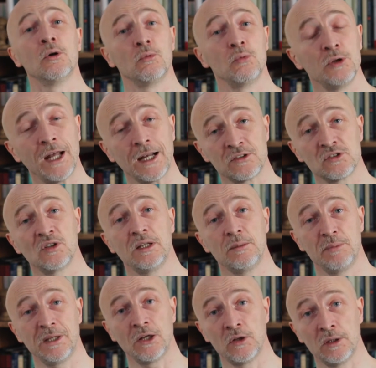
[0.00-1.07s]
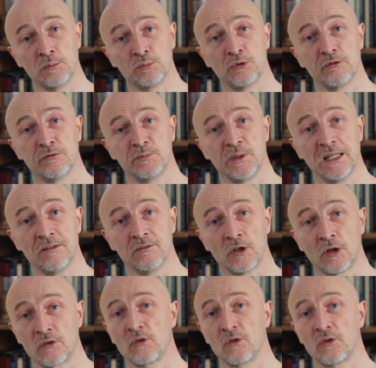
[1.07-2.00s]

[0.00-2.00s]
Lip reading: would actually be an improved behavior.